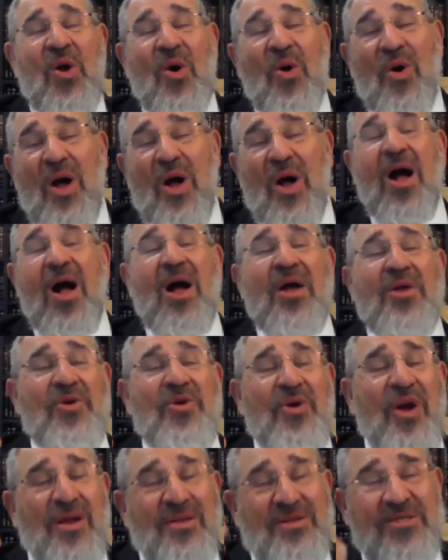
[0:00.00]
Or are you
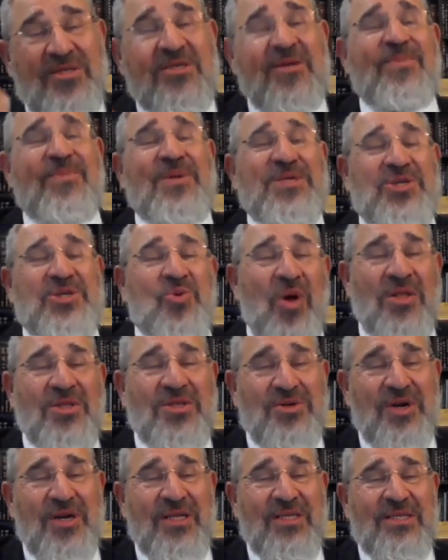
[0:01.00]
going to simply
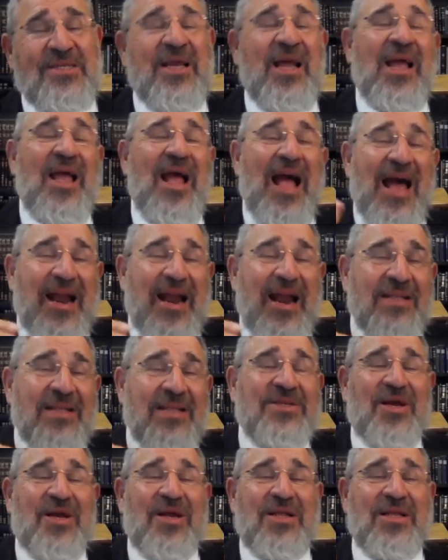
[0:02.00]
squander it and
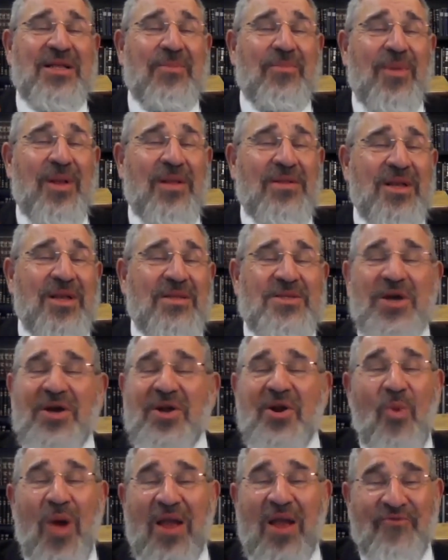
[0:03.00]
turn
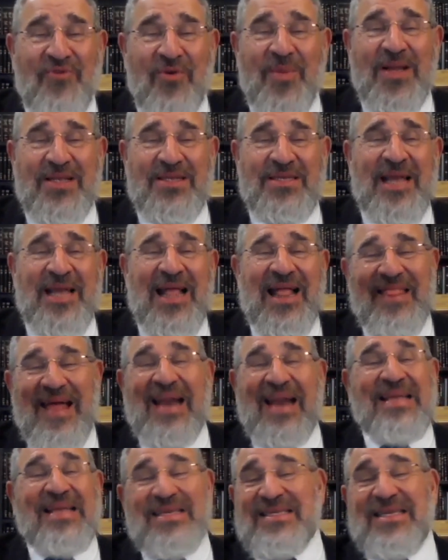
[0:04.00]
away from it?
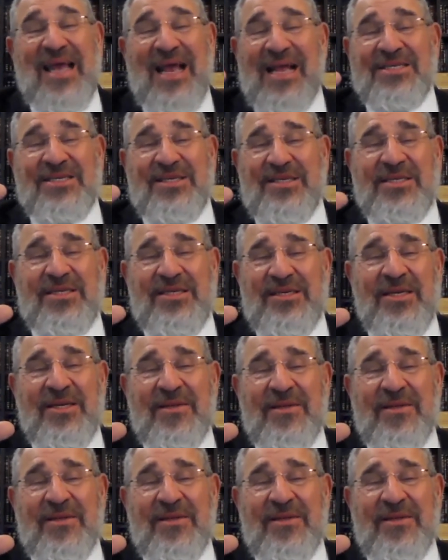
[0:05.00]
That is a test.